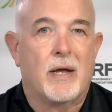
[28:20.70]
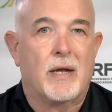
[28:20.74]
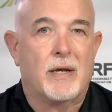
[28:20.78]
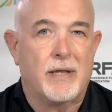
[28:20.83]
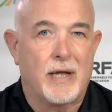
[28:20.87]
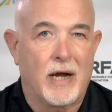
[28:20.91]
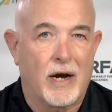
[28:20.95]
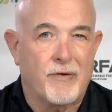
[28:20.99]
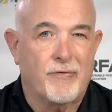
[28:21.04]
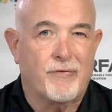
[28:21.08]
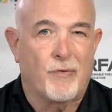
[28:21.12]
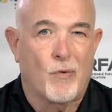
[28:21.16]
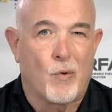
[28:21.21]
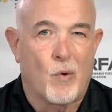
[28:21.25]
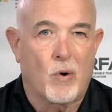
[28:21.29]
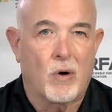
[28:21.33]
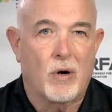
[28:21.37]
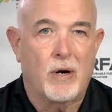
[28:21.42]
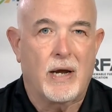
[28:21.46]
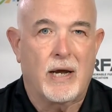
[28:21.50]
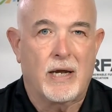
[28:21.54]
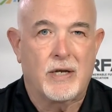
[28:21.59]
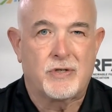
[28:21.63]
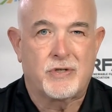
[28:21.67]

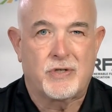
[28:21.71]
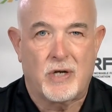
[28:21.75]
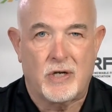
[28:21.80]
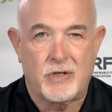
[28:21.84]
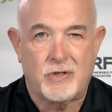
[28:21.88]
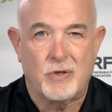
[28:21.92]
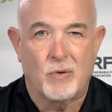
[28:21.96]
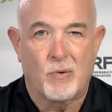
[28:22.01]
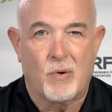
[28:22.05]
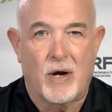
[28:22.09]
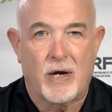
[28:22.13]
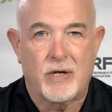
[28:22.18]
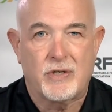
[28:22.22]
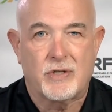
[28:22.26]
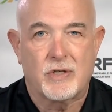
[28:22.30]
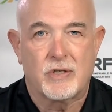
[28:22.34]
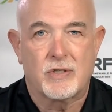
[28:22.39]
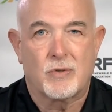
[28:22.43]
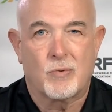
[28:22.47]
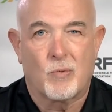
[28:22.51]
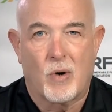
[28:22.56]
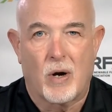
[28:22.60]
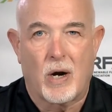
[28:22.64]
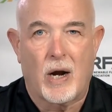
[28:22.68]
Therefore, in
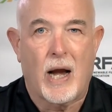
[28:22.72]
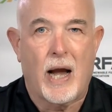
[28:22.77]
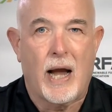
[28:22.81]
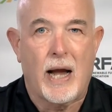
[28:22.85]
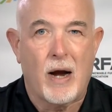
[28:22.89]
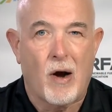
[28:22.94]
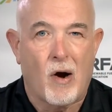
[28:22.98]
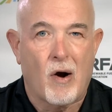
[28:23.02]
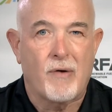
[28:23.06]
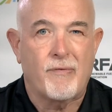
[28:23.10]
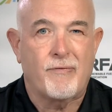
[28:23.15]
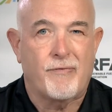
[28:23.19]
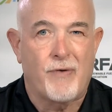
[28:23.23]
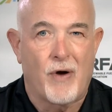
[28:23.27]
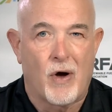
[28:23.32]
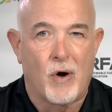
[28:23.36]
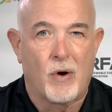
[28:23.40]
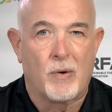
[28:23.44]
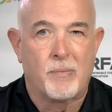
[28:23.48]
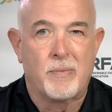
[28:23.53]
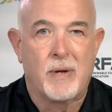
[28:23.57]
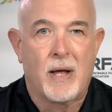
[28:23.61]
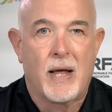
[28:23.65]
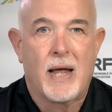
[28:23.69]
situations where AR
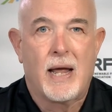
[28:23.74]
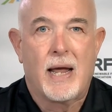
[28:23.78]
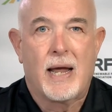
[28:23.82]
foam